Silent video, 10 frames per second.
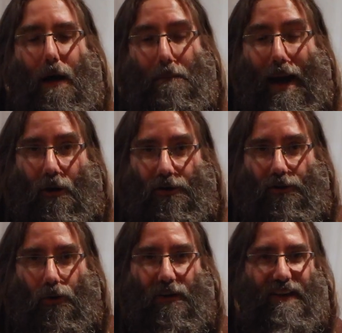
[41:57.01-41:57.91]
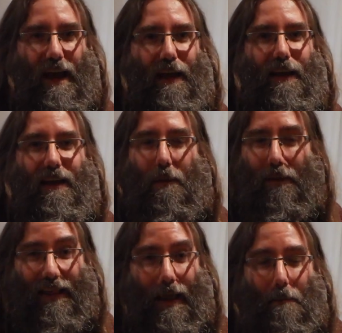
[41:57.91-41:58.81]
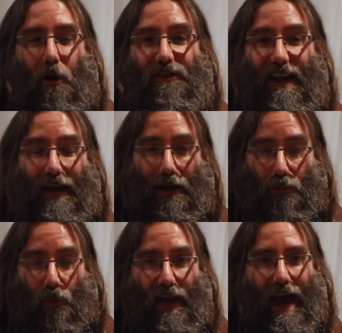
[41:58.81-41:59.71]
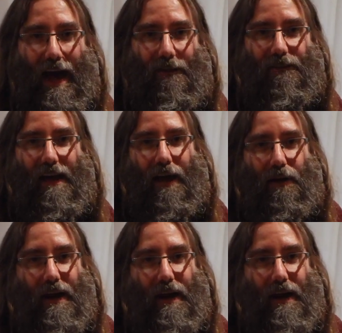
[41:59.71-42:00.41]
power tools that typically most anyone would have lying